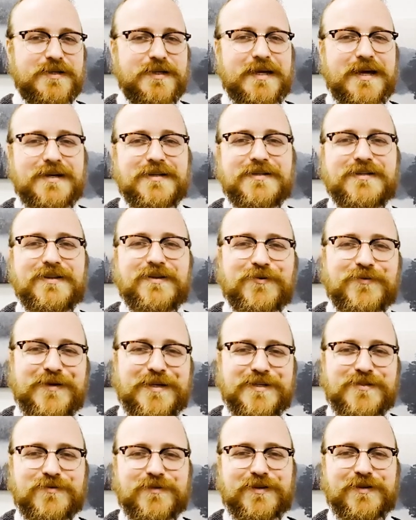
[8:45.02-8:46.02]
to get into the
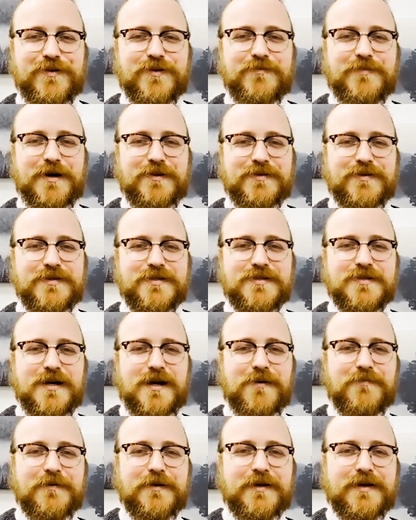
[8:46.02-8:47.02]
weeds with you about this
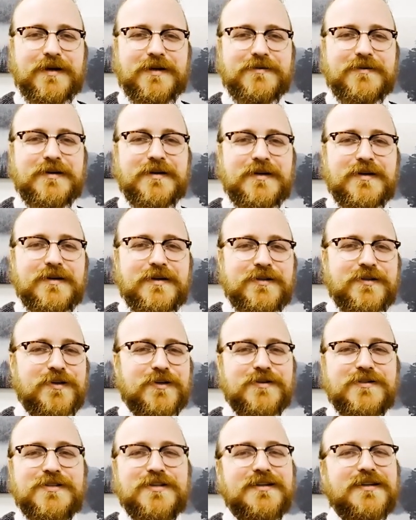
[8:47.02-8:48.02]
topic, and you're
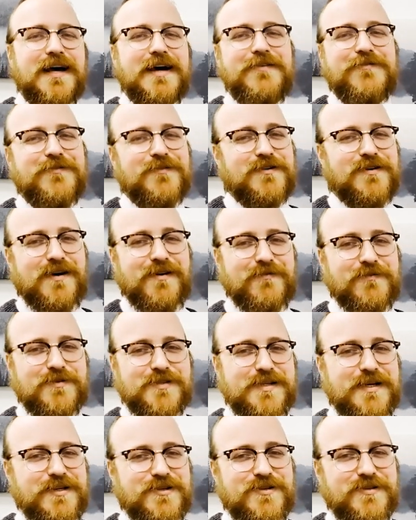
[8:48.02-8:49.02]
a delightful
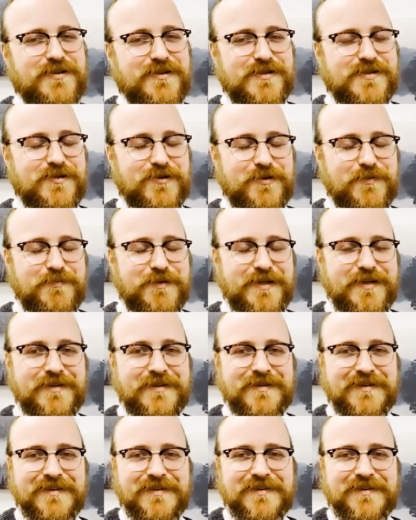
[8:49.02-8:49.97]
conversationalist, Old Bean.